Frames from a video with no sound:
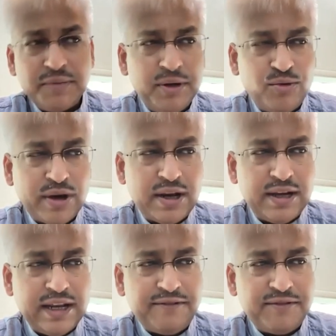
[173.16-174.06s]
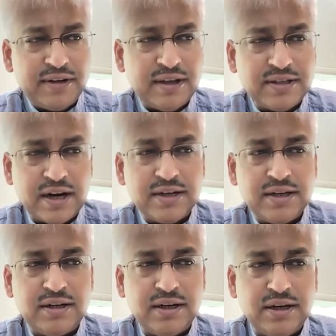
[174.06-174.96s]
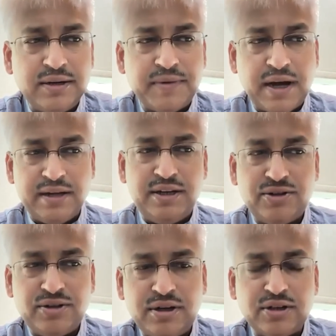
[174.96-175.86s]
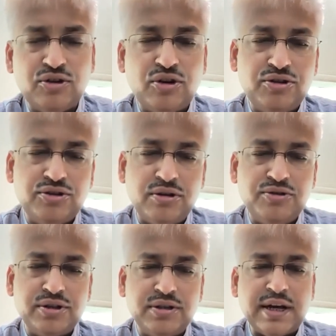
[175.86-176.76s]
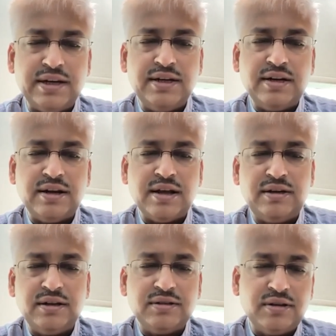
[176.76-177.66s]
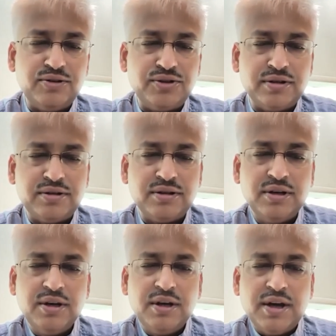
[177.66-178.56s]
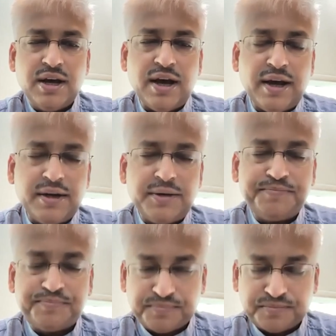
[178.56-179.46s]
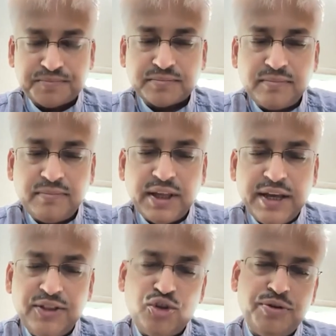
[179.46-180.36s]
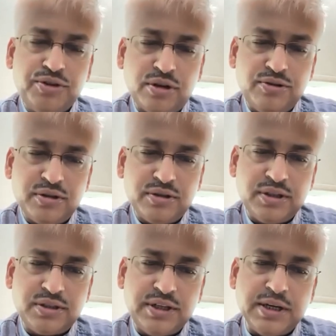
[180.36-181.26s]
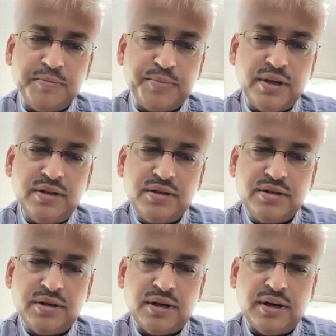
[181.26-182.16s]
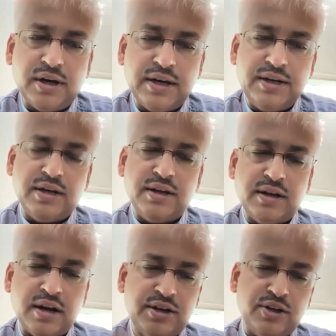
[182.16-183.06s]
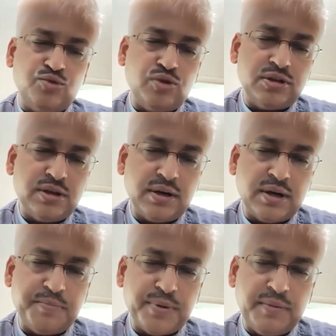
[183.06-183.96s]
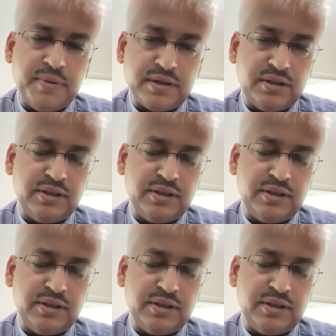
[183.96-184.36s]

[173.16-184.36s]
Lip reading: Meanwhile, I left and I started Ideation Technology Solutions, Ideal Analytics Solutions, and InTheory Solutions, these three companies. Ideal Analytics was a company based